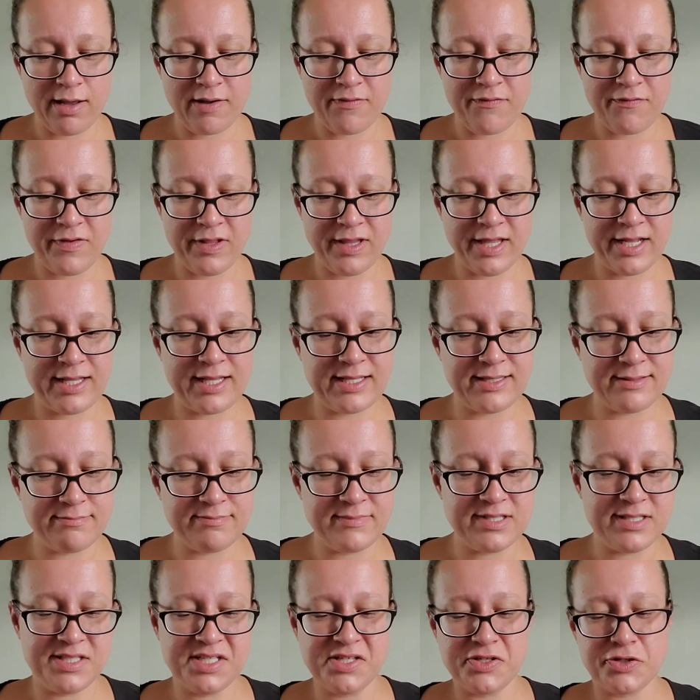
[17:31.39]
I feel like the
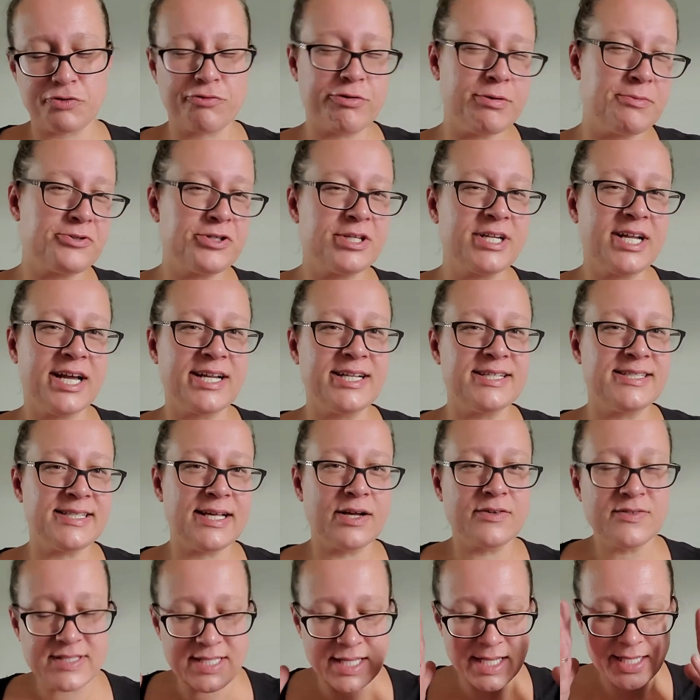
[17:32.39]
description kind of
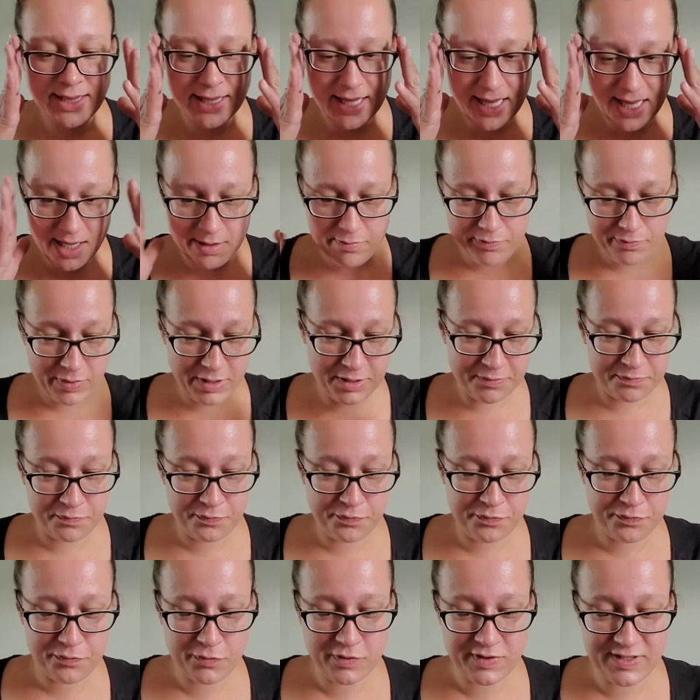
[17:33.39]
sounds like that, but
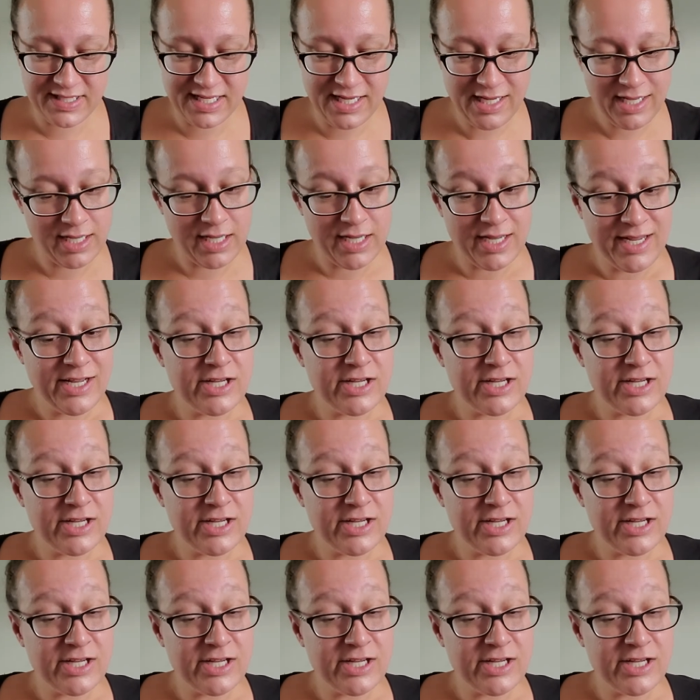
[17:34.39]
we'll see.